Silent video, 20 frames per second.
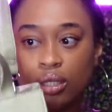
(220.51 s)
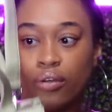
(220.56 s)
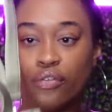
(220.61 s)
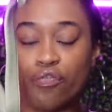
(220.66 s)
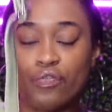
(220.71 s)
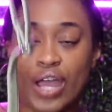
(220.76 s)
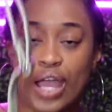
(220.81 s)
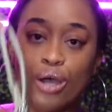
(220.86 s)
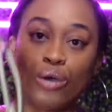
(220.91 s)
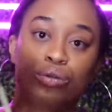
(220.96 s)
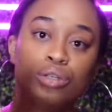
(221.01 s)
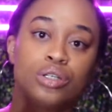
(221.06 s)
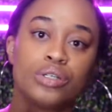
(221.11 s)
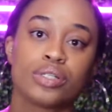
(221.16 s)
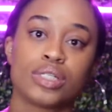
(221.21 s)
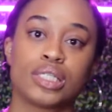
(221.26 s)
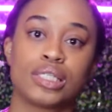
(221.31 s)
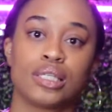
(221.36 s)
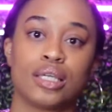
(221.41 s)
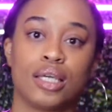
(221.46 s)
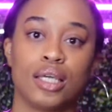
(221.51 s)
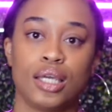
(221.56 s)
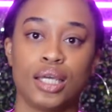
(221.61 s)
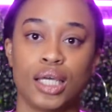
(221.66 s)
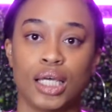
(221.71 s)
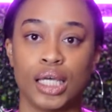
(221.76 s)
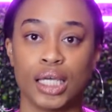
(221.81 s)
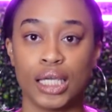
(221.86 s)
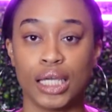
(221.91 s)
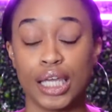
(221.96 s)
the founder
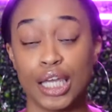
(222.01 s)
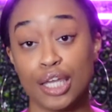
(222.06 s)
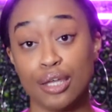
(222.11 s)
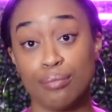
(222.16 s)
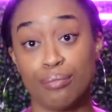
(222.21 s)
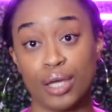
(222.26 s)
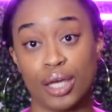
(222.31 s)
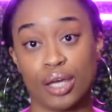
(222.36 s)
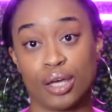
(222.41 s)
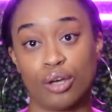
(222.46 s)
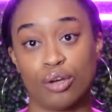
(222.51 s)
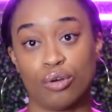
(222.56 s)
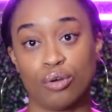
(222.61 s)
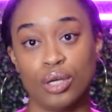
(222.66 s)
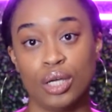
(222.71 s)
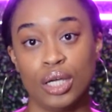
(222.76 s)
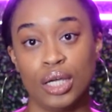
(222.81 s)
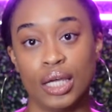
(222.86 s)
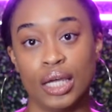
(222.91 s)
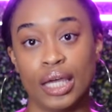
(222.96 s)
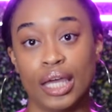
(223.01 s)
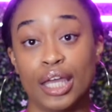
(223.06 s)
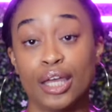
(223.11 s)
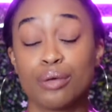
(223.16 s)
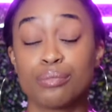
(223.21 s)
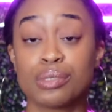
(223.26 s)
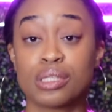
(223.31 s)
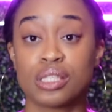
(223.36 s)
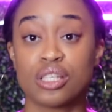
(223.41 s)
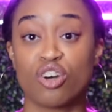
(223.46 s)
sent an email
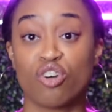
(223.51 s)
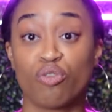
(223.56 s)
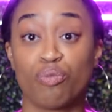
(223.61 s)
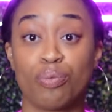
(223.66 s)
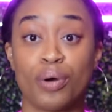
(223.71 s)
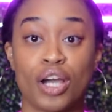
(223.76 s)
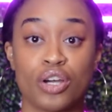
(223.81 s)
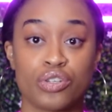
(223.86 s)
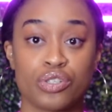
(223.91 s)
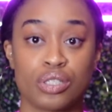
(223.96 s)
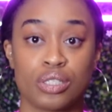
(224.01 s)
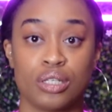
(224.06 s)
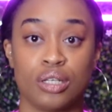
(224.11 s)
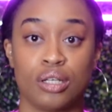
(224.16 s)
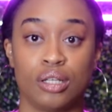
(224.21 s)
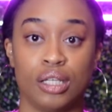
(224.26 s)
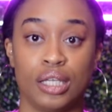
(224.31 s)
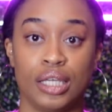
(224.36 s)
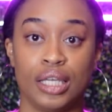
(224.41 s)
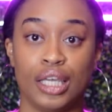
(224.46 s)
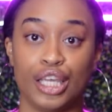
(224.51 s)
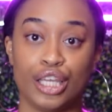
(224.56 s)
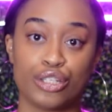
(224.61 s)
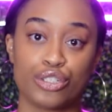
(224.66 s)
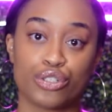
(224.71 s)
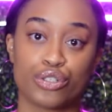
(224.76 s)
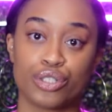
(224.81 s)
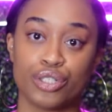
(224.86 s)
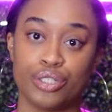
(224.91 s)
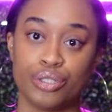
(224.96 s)
himself personally
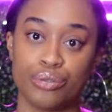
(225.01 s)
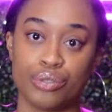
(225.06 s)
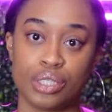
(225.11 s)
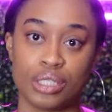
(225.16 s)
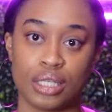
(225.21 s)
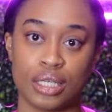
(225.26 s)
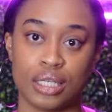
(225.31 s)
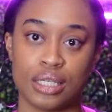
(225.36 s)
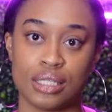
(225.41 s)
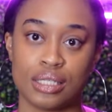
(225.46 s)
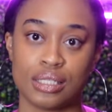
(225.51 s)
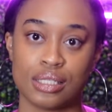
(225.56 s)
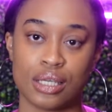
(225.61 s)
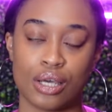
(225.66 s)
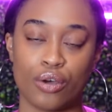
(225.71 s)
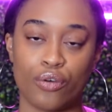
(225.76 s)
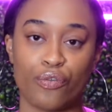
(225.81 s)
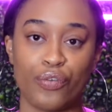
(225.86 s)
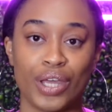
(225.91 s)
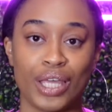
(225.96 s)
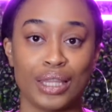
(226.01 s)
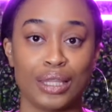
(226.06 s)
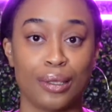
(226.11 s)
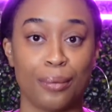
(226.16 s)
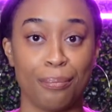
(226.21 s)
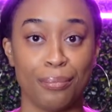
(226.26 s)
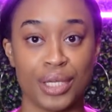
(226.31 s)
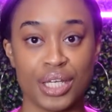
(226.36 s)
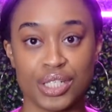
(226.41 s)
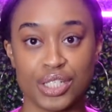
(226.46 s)
introducing himself and the
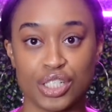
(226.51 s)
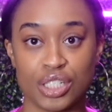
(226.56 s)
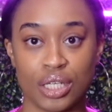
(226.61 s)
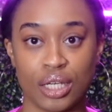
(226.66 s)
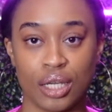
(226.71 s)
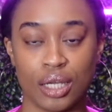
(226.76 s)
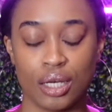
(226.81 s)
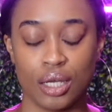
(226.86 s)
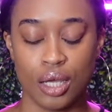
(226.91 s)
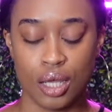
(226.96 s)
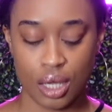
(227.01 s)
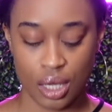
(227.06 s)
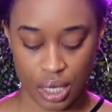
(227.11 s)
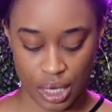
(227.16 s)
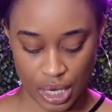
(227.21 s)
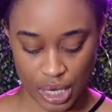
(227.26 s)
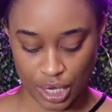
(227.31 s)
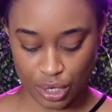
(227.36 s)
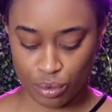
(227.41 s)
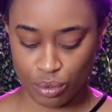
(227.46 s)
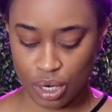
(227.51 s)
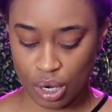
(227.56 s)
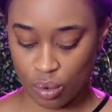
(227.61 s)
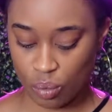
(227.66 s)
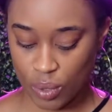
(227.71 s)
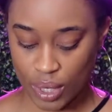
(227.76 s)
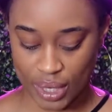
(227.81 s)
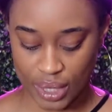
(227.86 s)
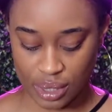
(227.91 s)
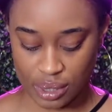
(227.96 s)
mission and you know
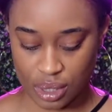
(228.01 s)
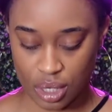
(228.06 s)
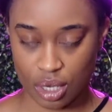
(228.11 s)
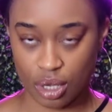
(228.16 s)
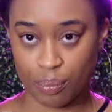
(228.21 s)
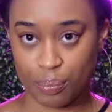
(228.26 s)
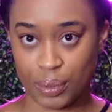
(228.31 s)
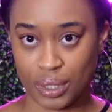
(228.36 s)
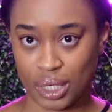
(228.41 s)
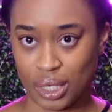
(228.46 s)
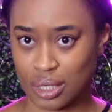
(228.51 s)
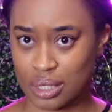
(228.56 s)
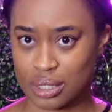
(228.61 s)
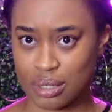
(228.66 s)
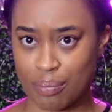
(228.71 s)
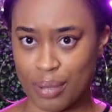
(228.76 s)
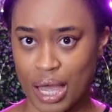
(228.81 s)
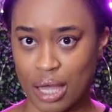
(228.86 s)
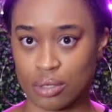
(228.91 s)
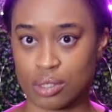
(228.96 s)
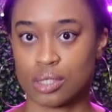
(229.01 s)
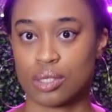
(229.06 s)
what his company is about.